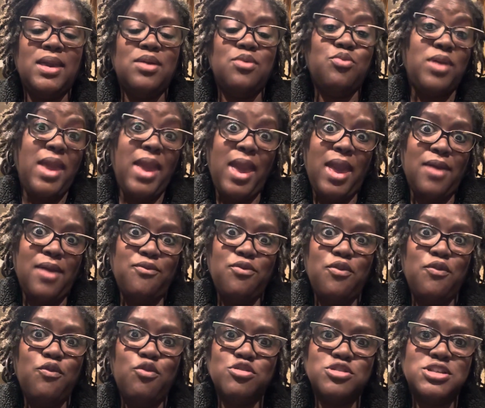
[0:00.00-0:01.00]
we have
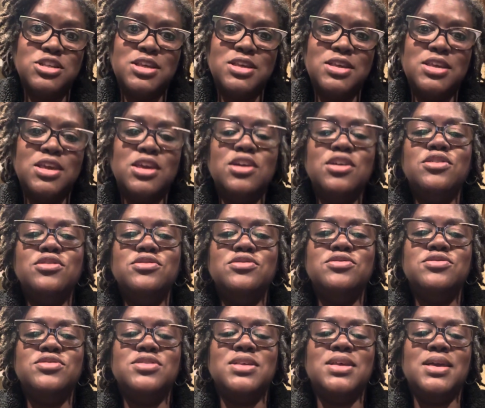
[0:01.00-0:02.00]
14
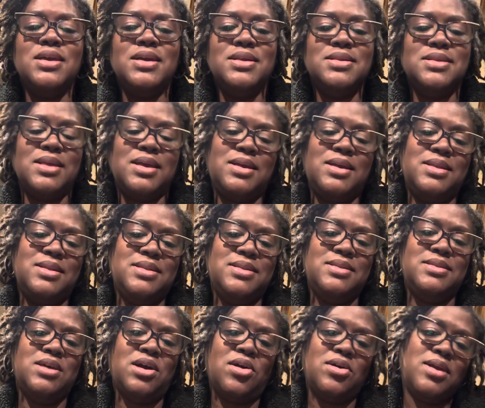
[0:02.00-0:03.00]
years. He is
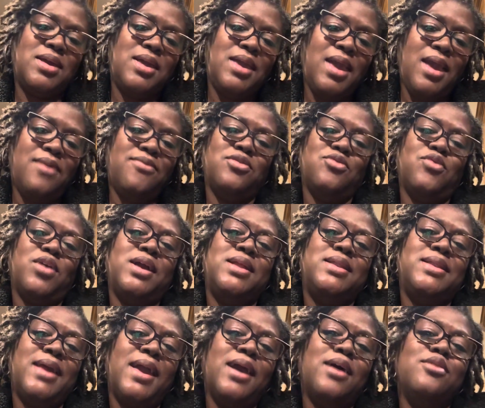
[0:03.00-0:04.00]
in doggy heaven right
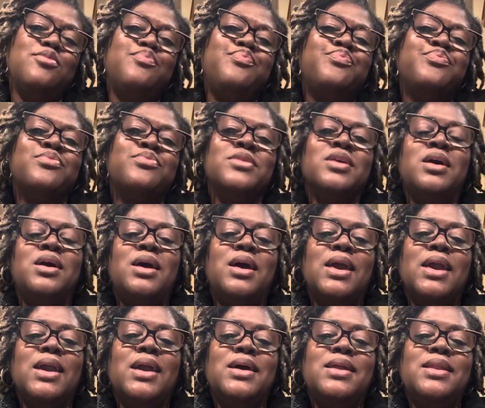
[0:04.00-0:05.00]
now,
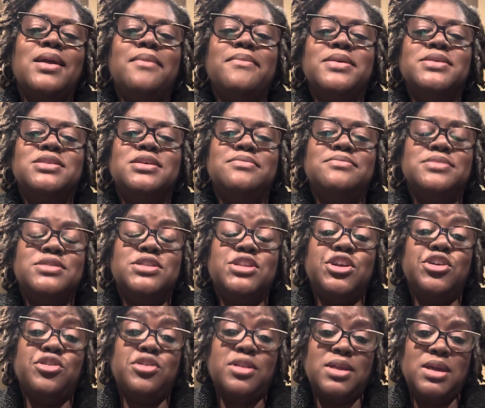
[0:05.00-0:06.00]
and I miss him
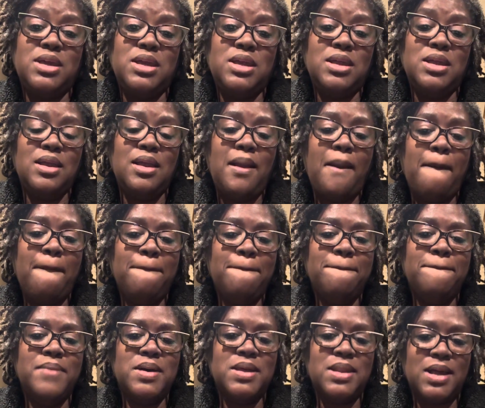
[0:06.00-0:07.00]
dearly,
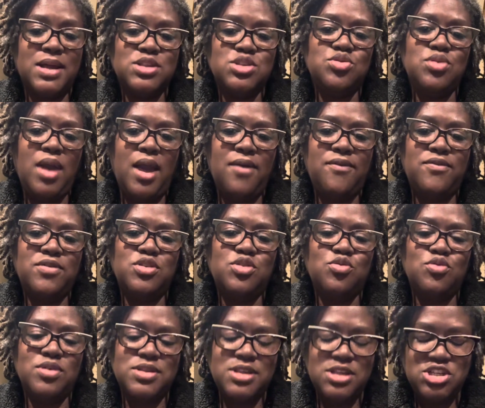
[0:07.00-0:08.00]
but I do have a
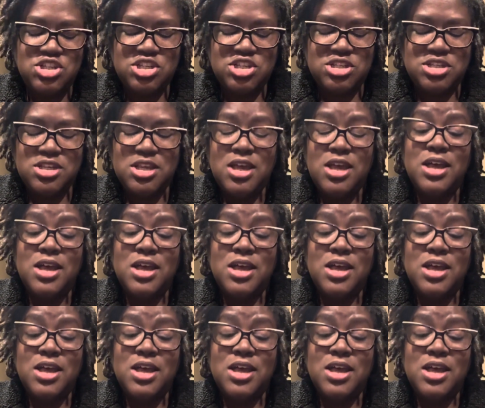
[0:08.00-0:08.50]
new addition.